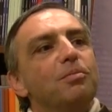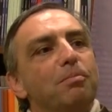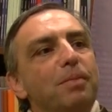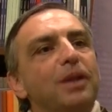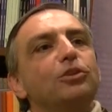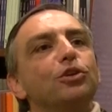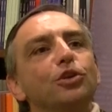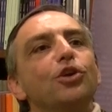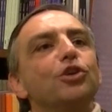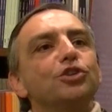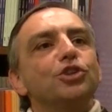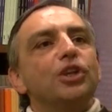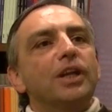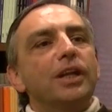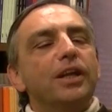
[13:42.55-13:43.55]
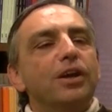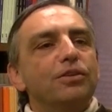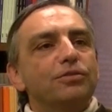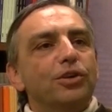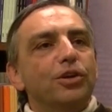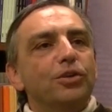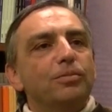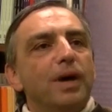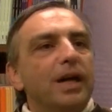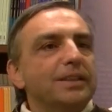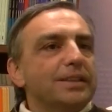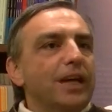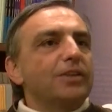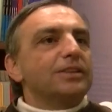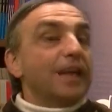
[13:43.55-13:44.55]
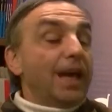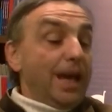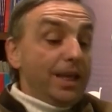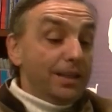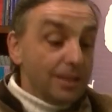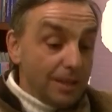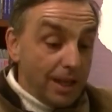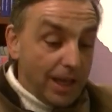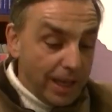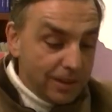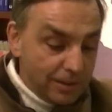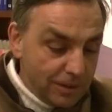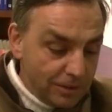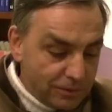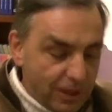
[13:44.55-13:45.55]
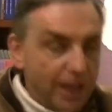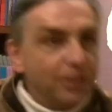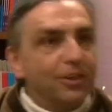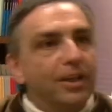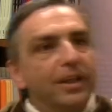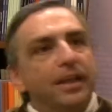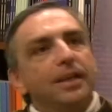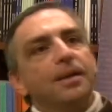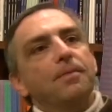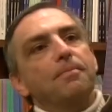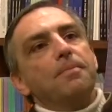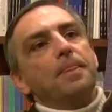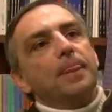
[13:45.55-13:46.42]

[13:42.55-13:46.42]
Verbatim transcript: methodologically avoided by science and, and finally